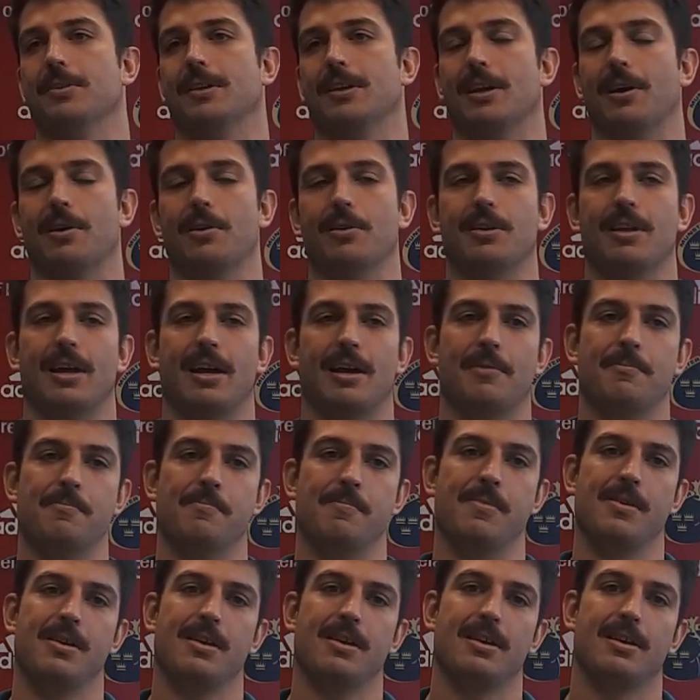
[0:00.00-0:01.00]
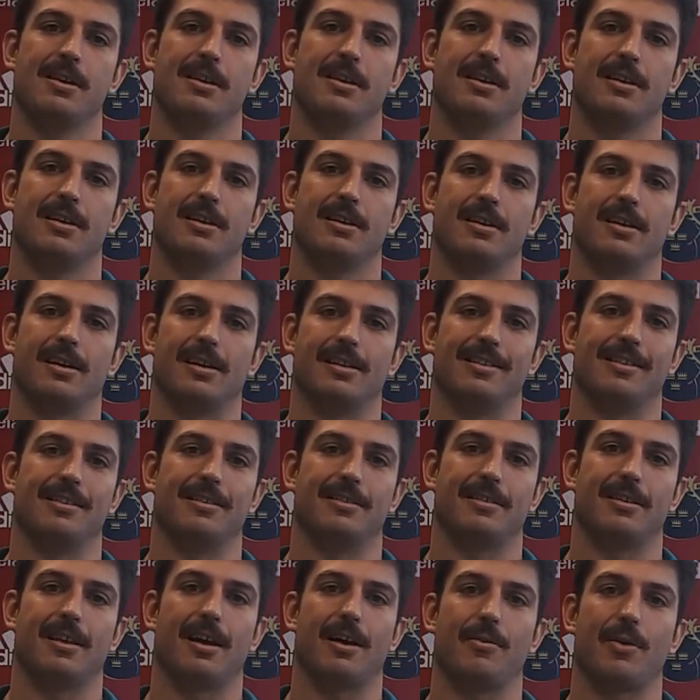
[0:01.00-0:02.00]
you know, and
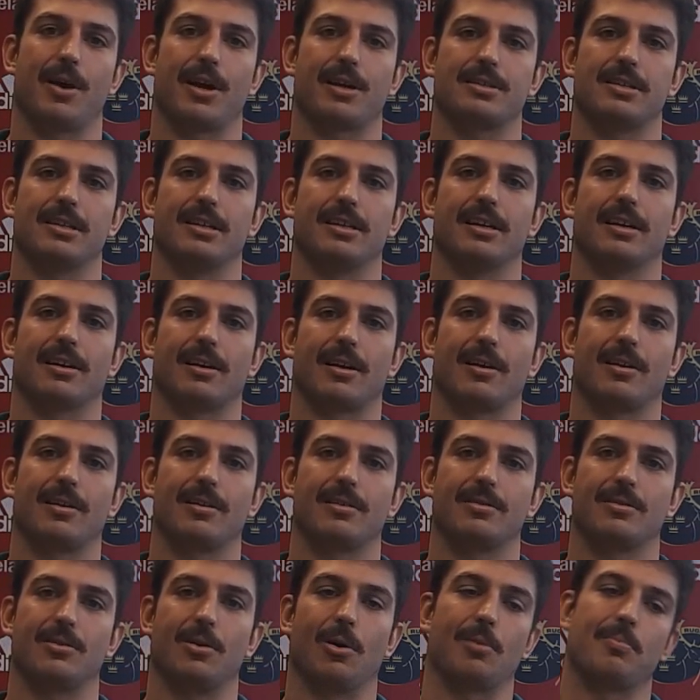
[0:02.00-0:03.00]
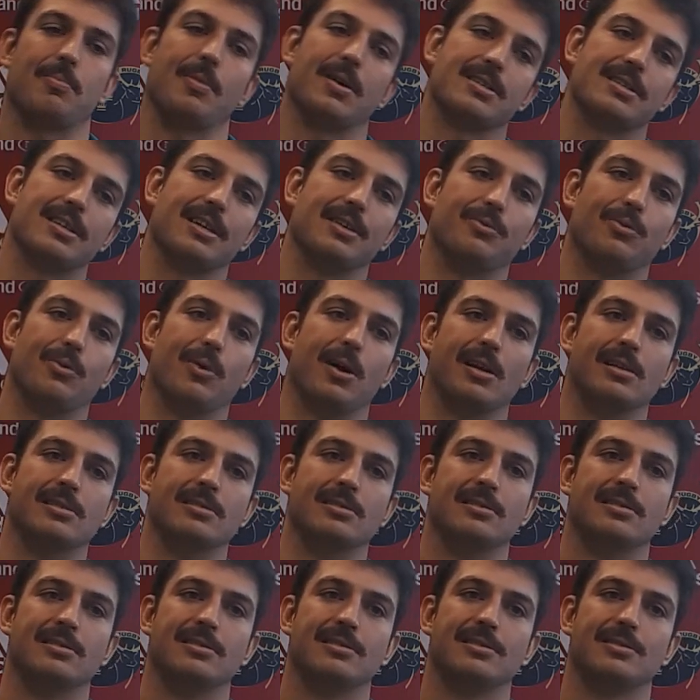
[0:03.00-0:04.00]
I got myself
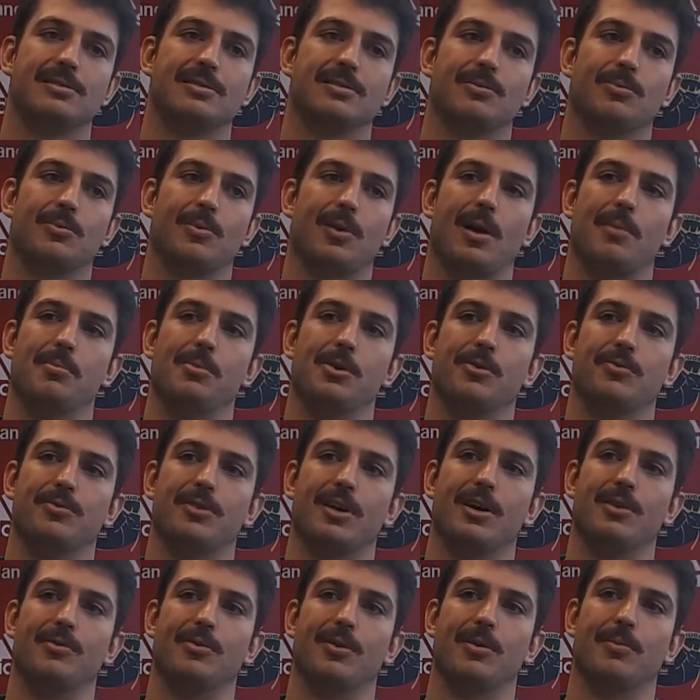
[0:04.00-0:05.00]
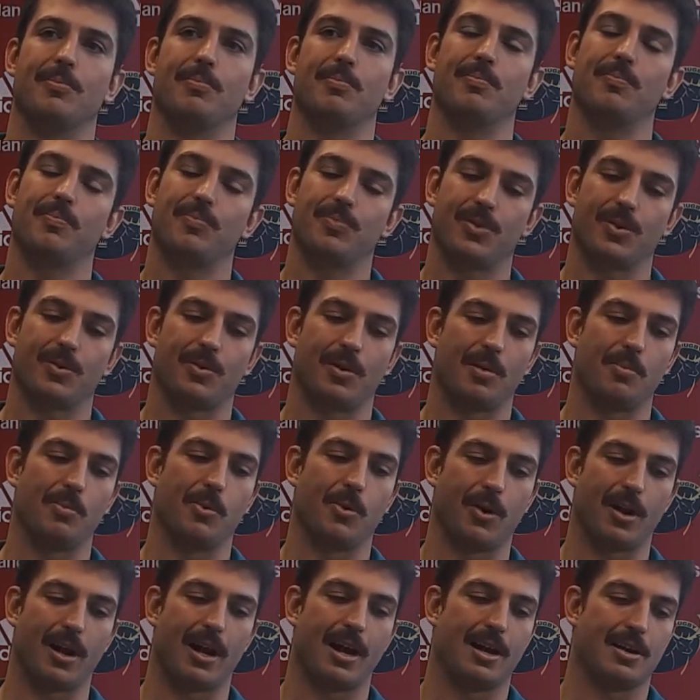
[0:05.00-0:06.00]
one when I moved over. When I
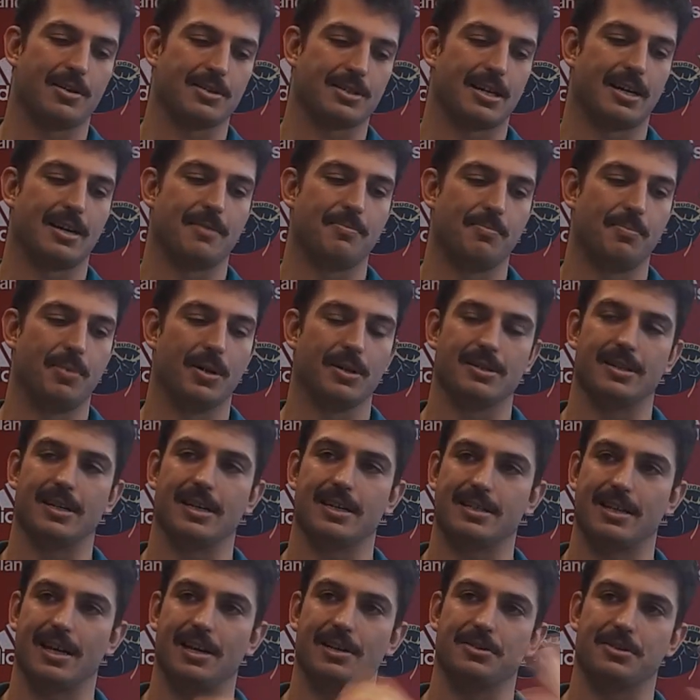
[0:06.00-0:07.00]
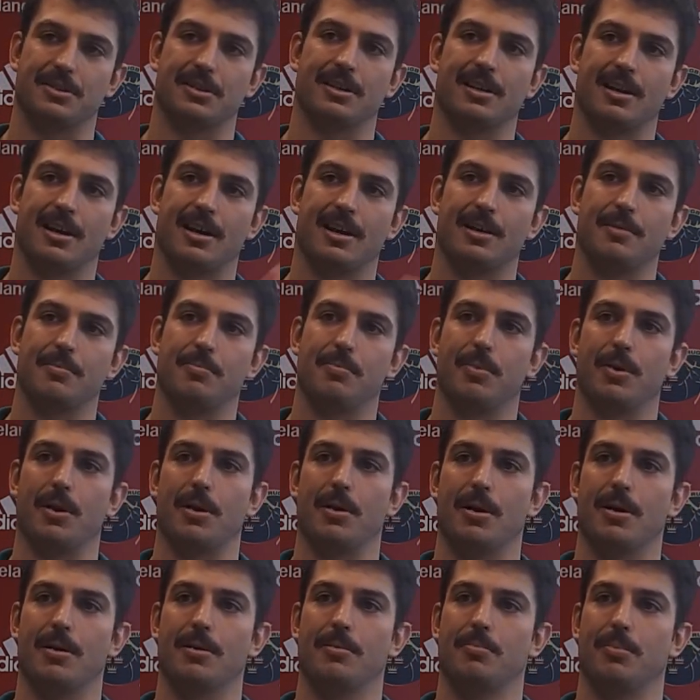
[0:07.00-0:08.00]
bought a house, I built an extension and I put
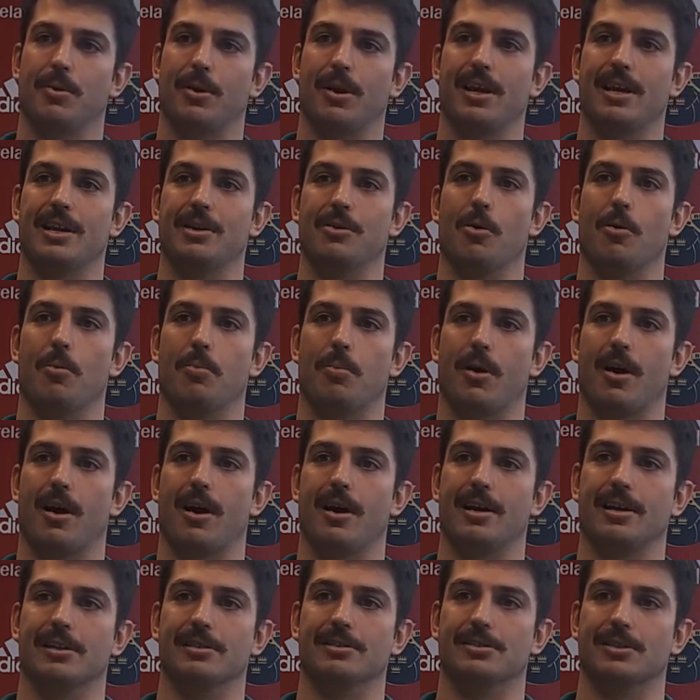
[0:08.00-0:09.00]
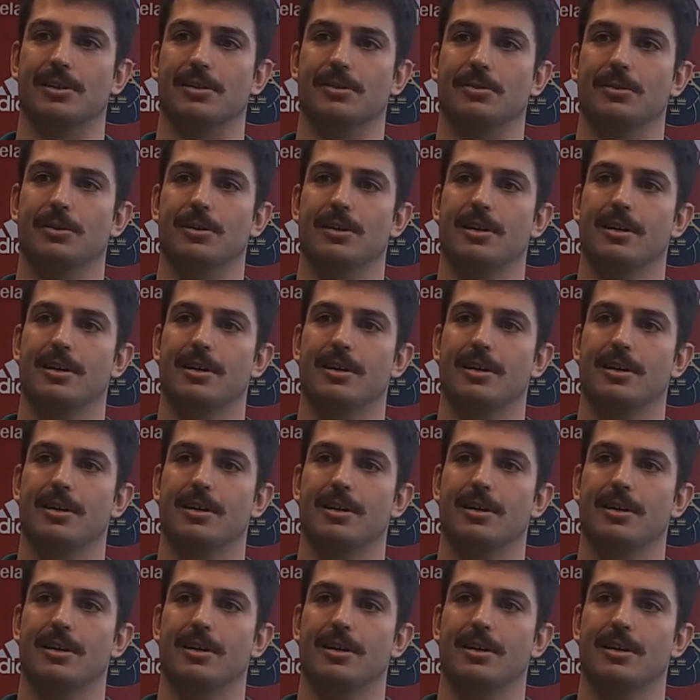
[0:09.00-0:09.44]
an indoor braai in, so